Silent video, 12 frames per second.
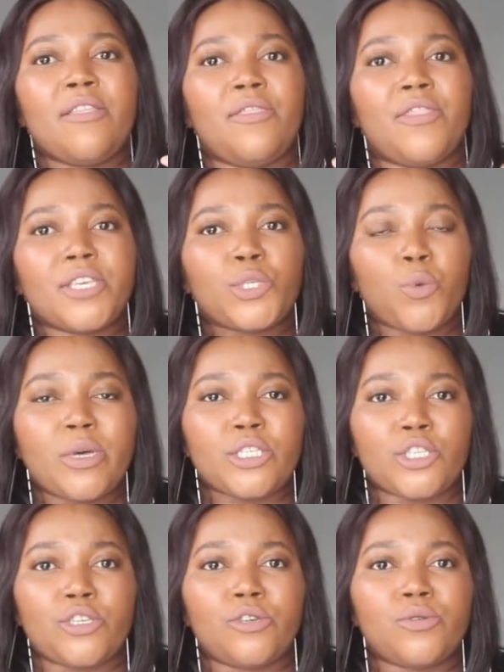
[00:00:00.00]
This
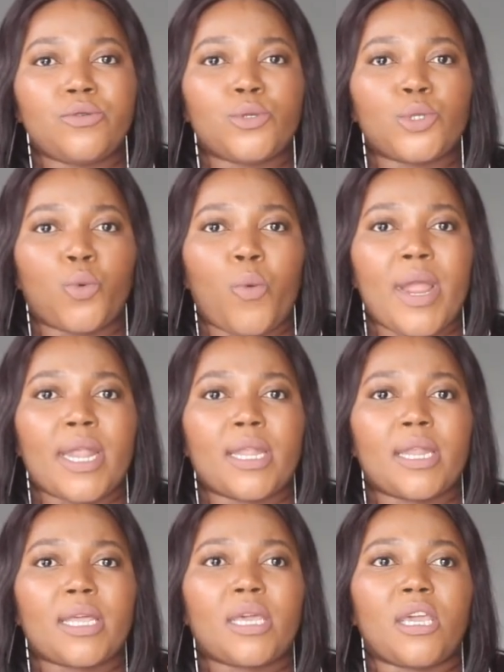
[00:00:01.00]
was used
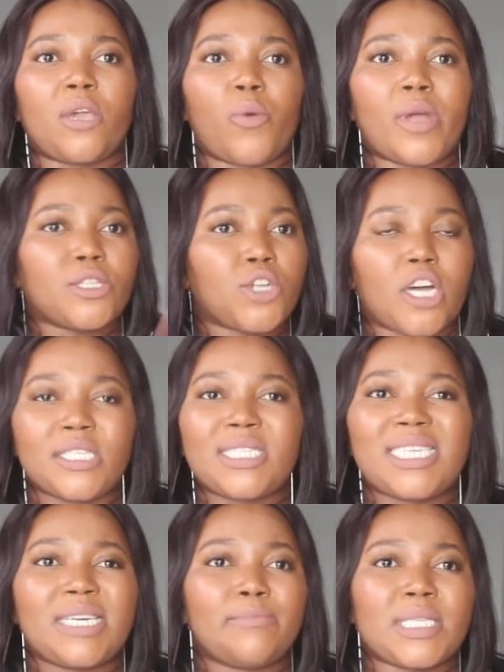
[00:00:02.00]
when he went on
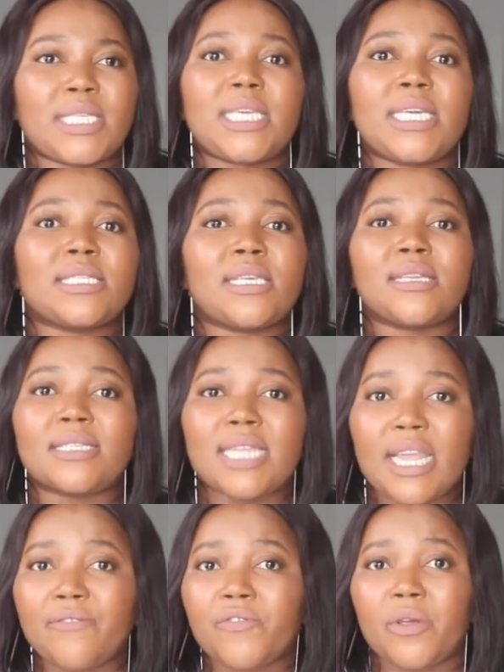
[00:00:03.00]
TMZ and said
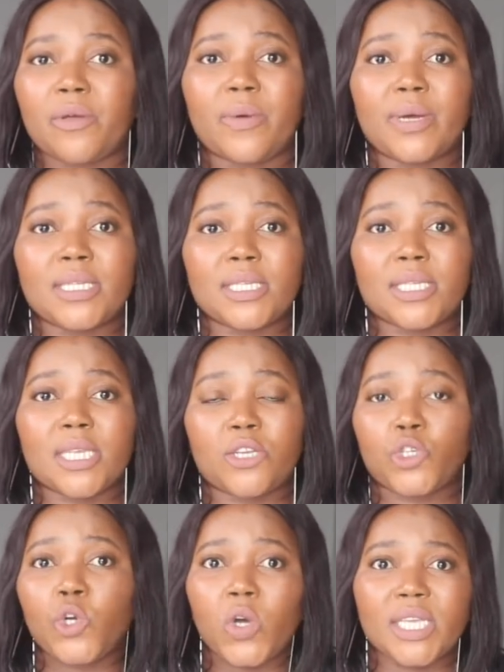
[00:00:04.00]
slavery was a
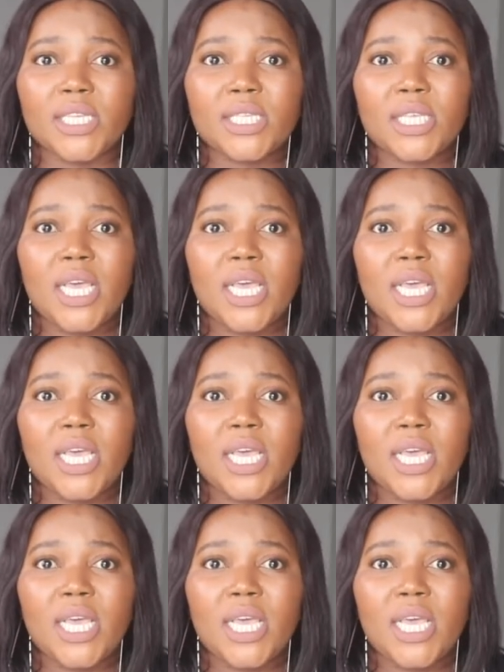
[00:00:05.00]
choice.